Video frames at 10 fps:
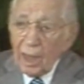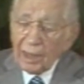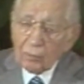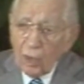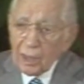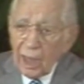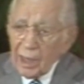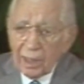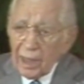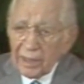and one
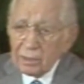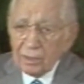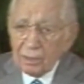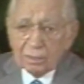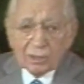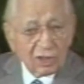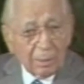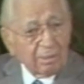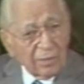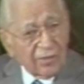I like to
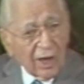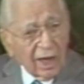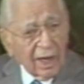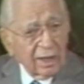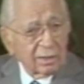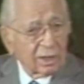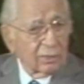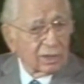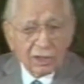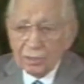simplify
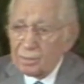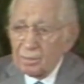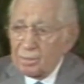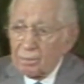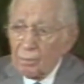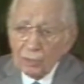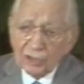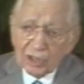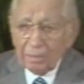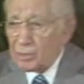to its
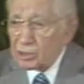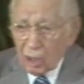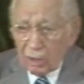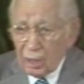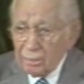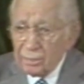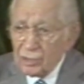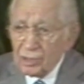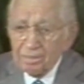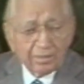most simple
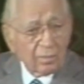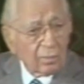terms.